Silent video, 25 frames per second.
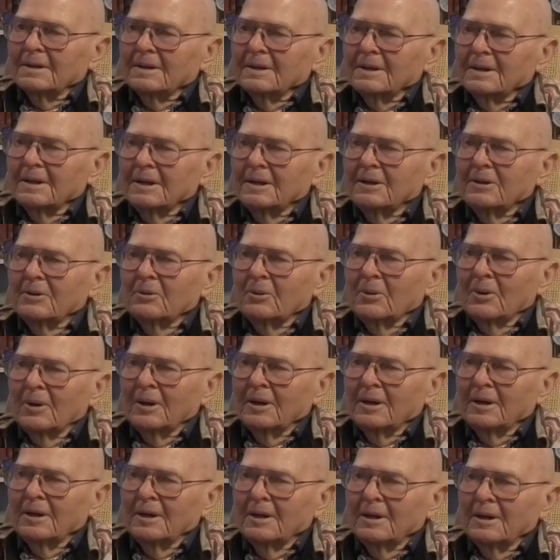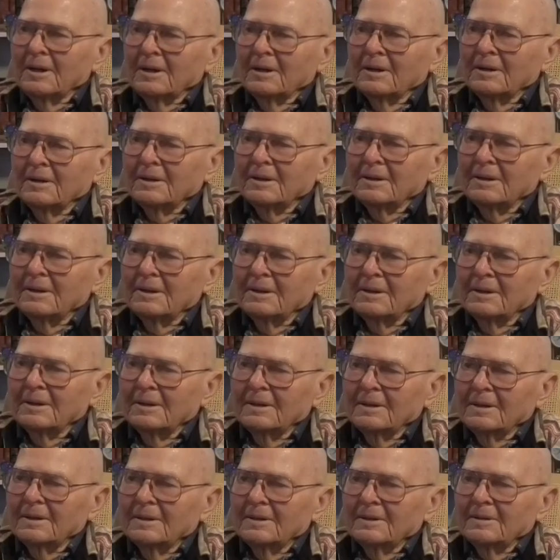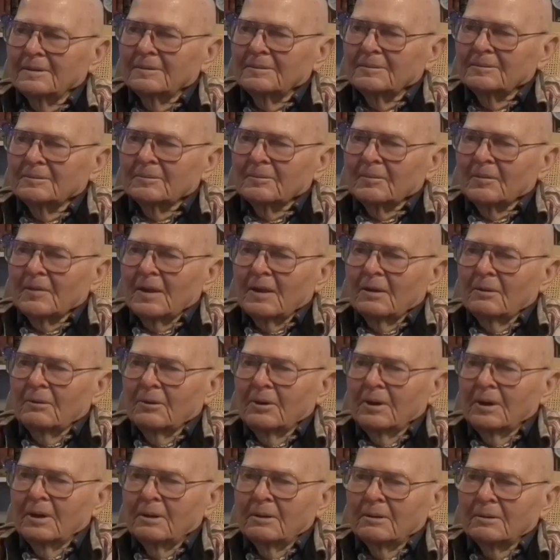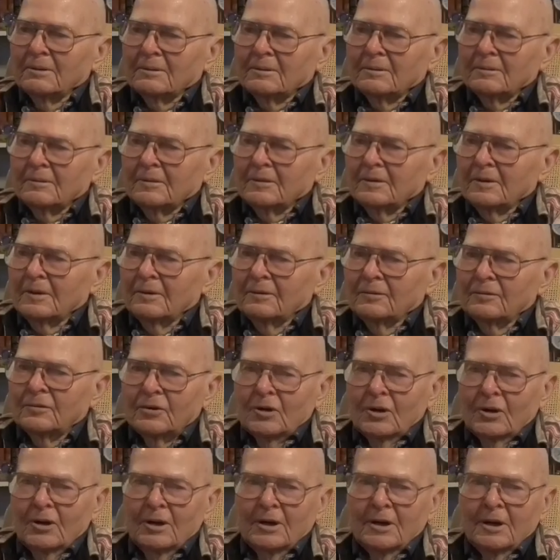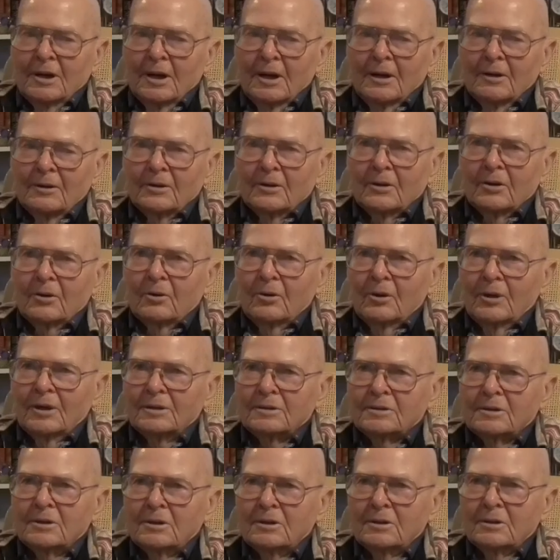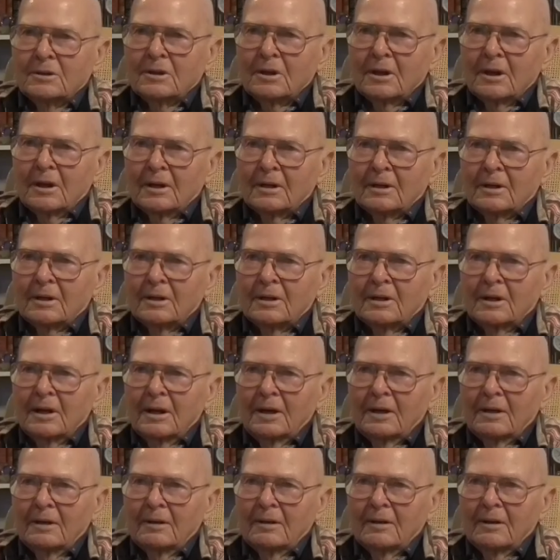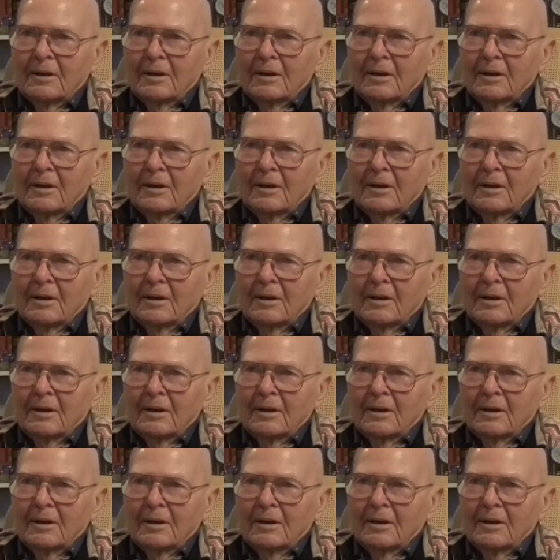anyway. Uh, well, is there any other questions? I I,